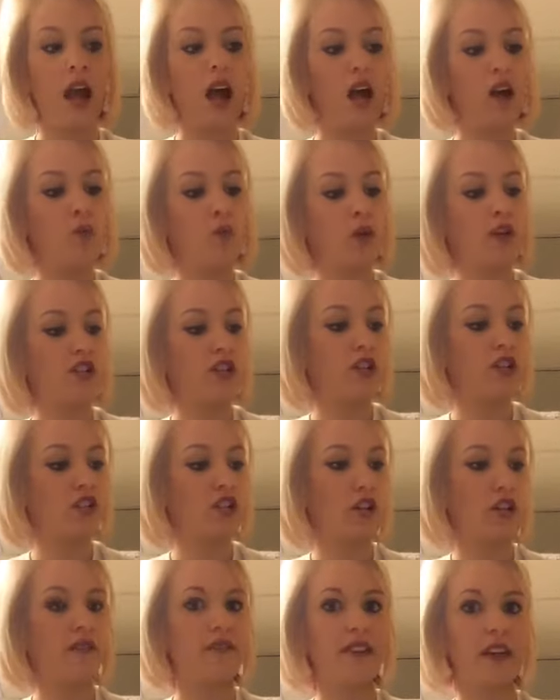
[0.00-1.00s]
I wish I
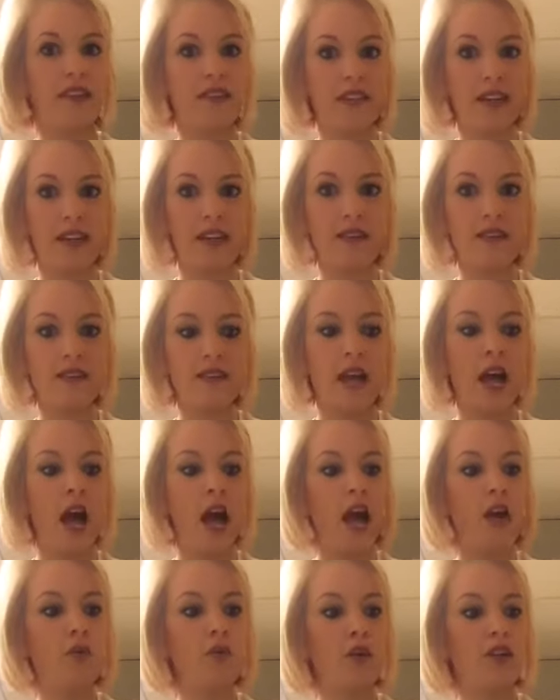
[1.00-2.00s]
should have done this.
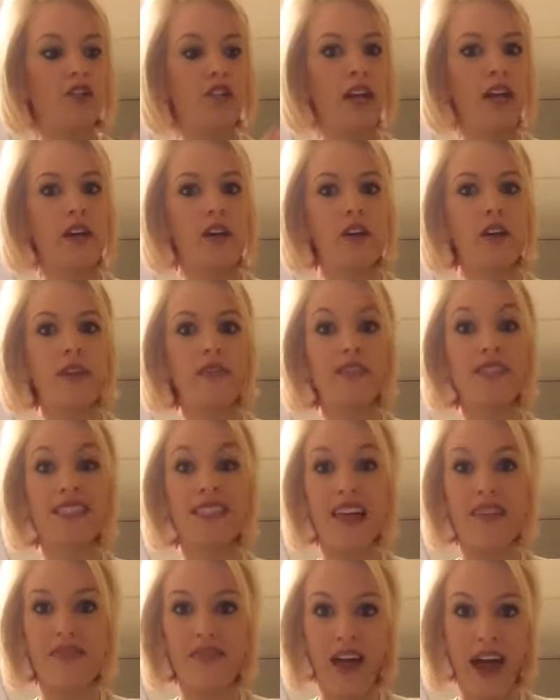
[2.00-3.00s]
I wish I could have
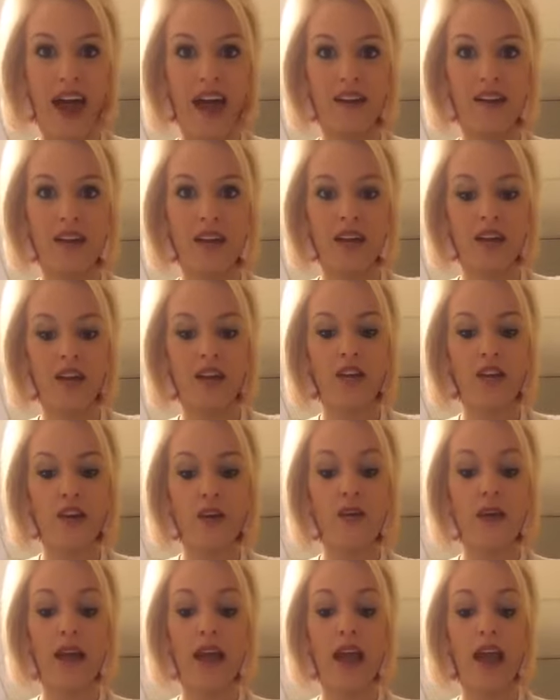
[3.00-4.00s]
said that, you know?